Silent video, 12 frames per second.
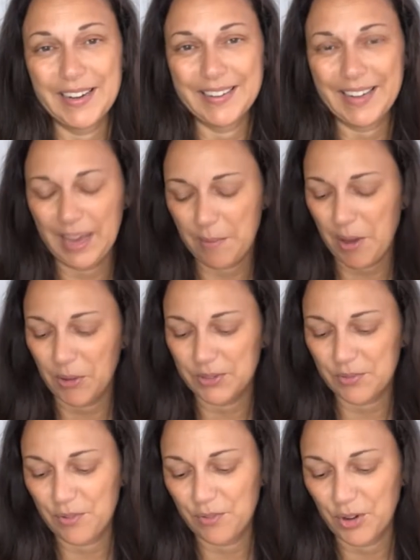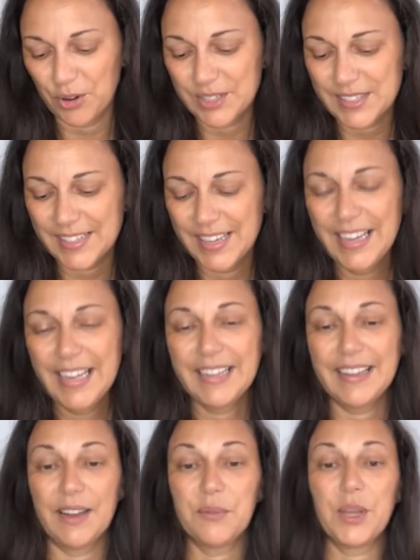it came out in reverse
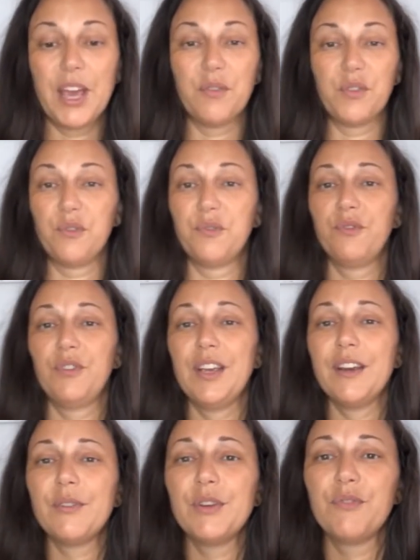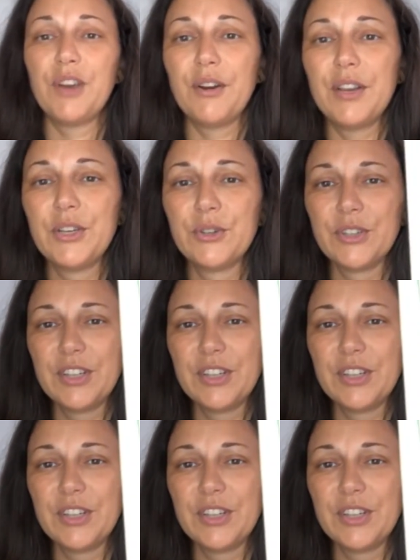then we have a very very good